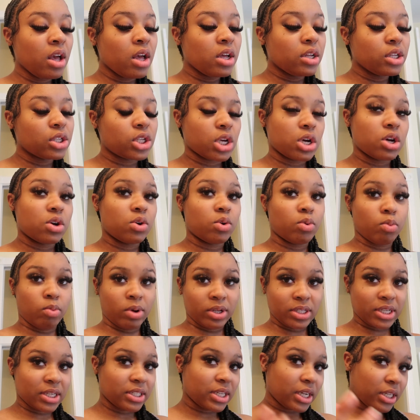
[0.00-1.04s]
So
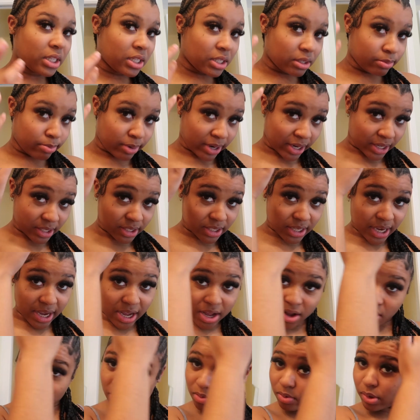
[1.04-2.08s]
once I take these braids
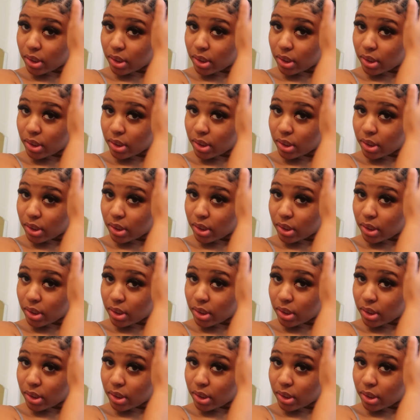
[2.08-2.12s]
out,